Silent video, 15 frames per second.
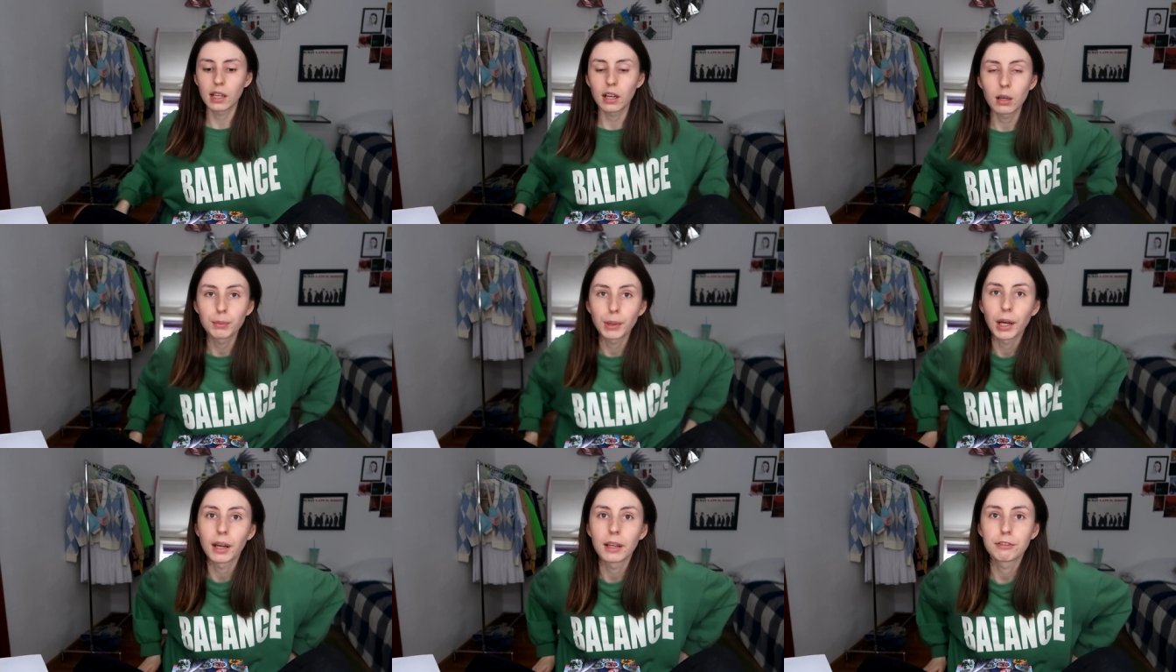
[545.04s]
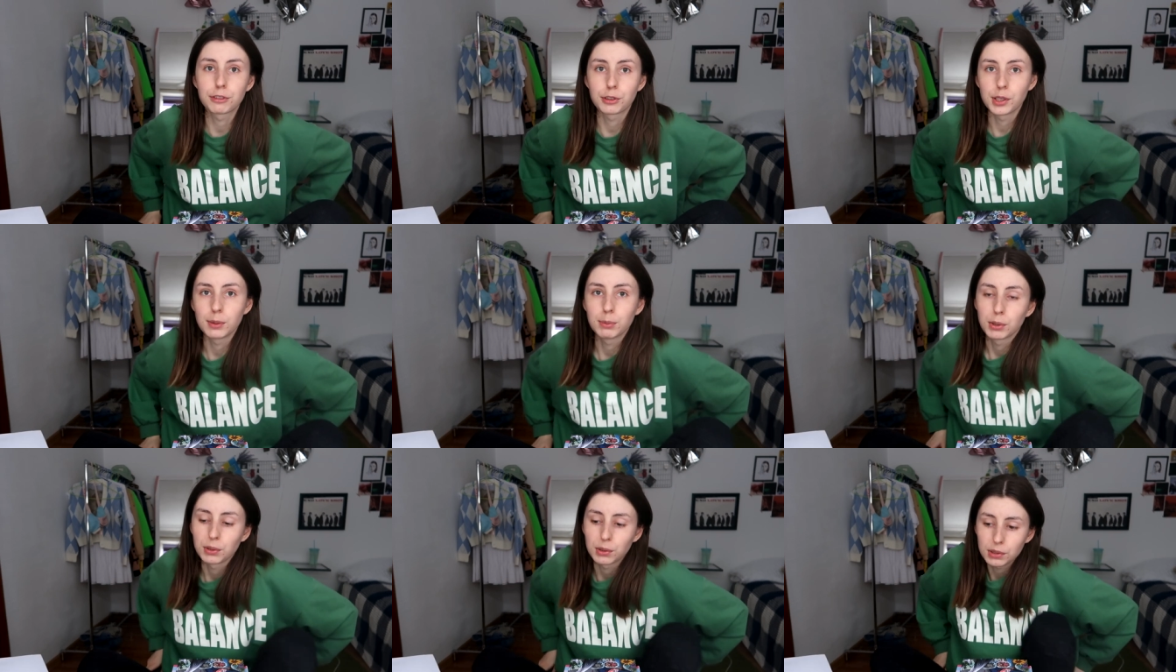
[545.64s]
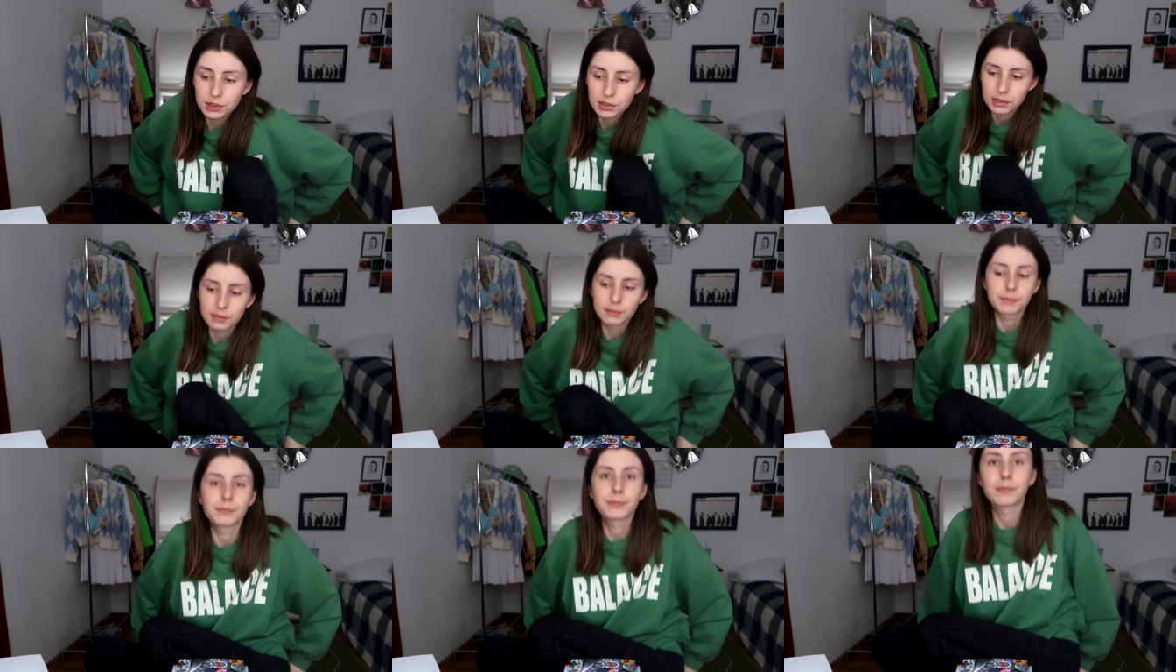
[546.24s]
are my three books
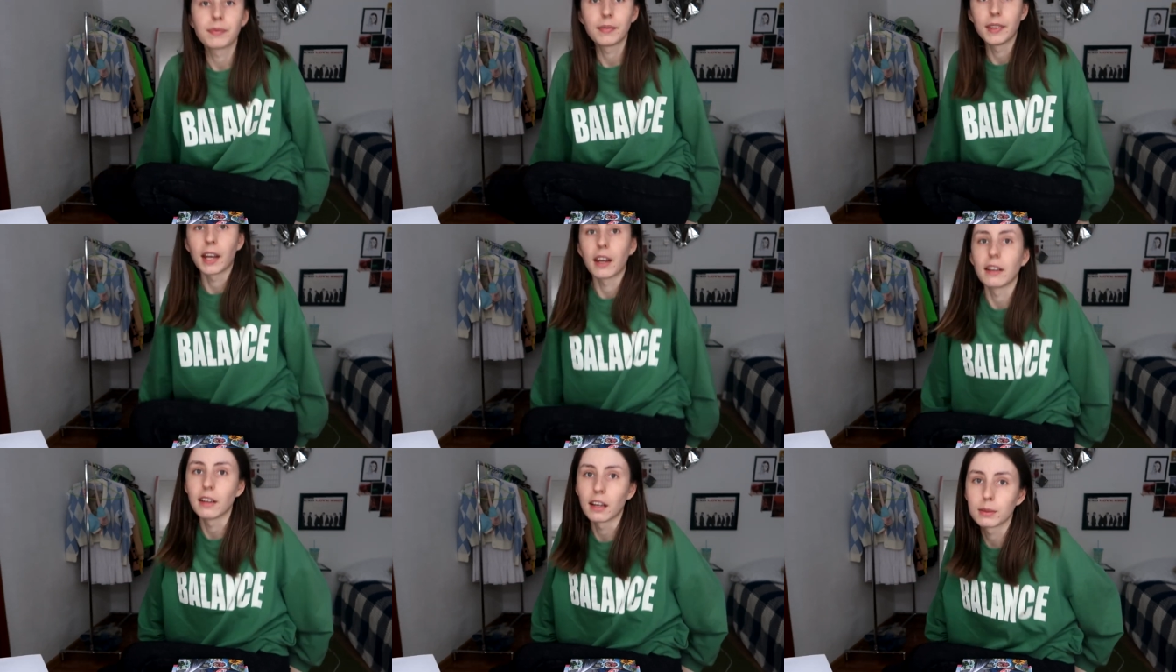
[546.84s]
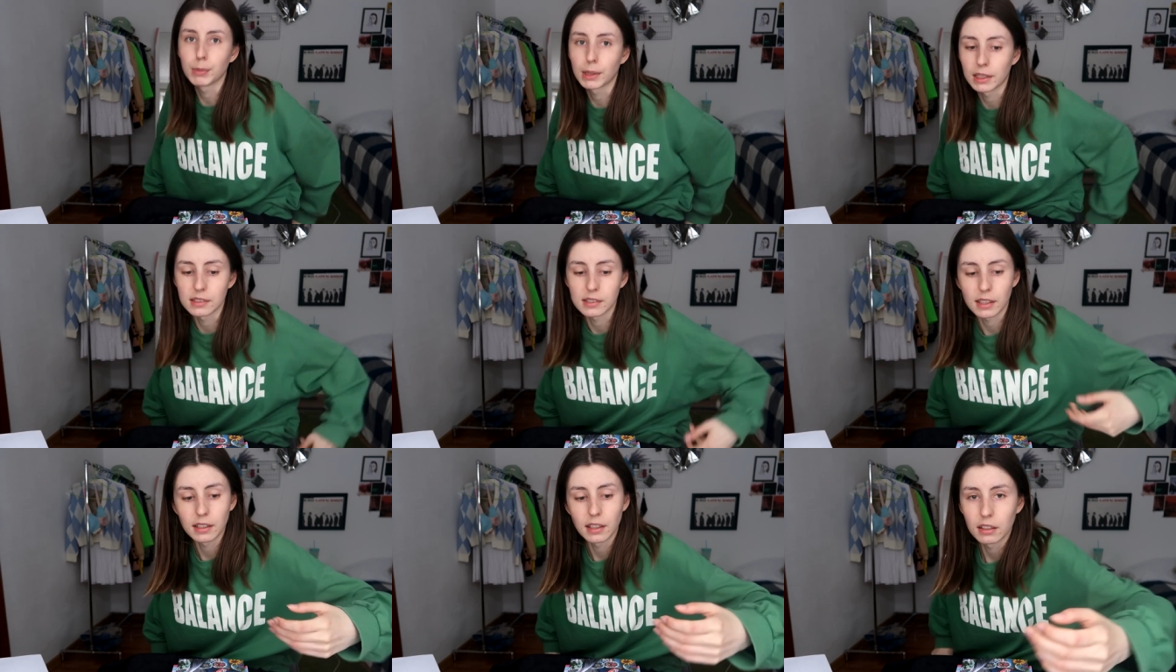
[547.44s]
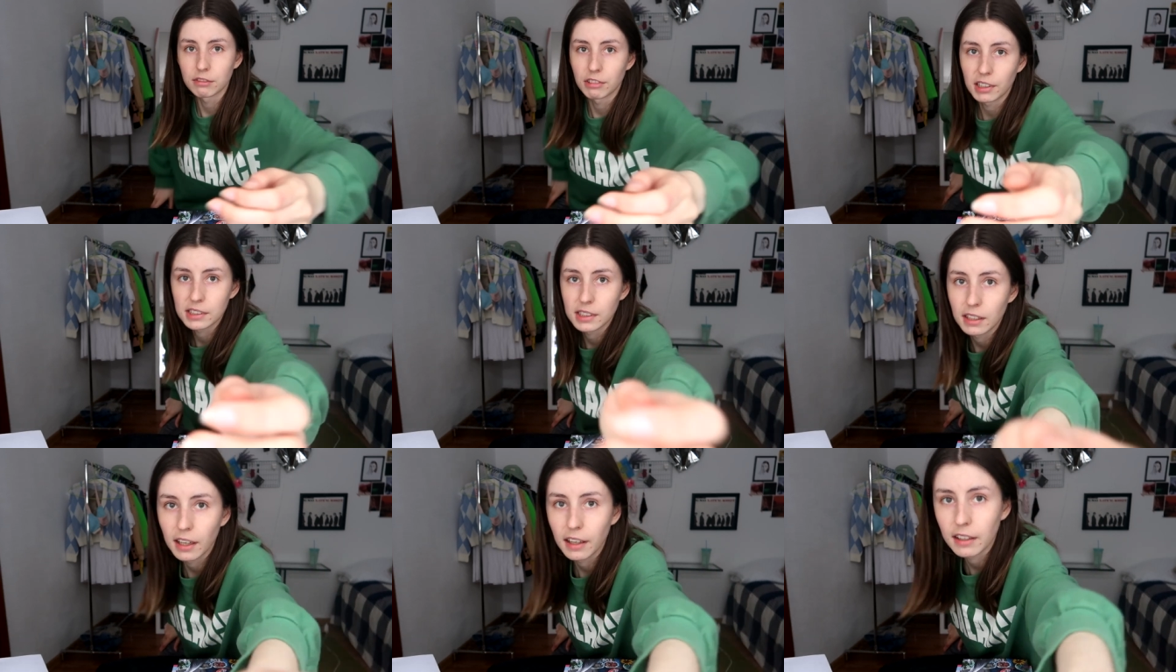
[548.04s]
that I got because I got
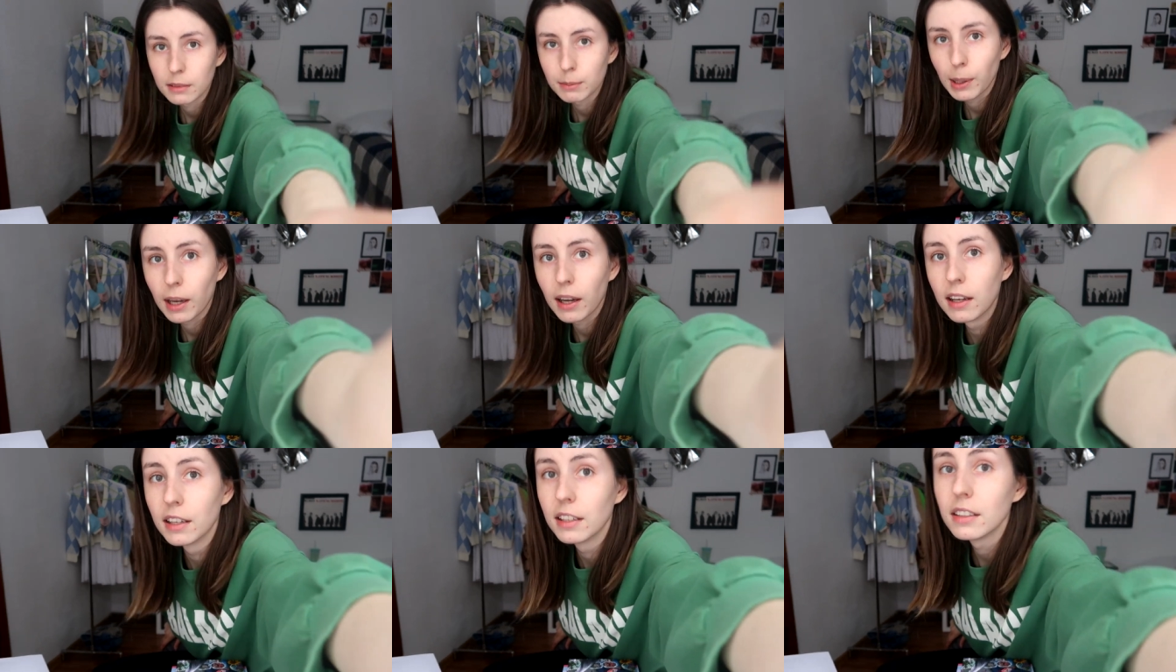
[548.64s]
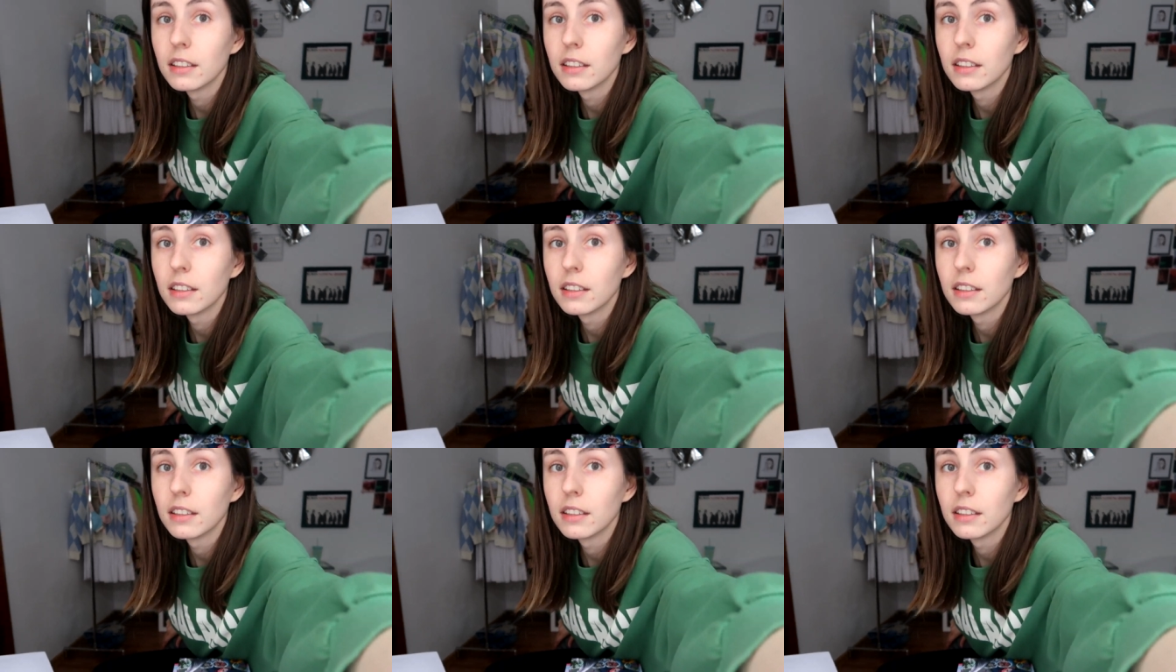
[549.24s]
vaccinated. But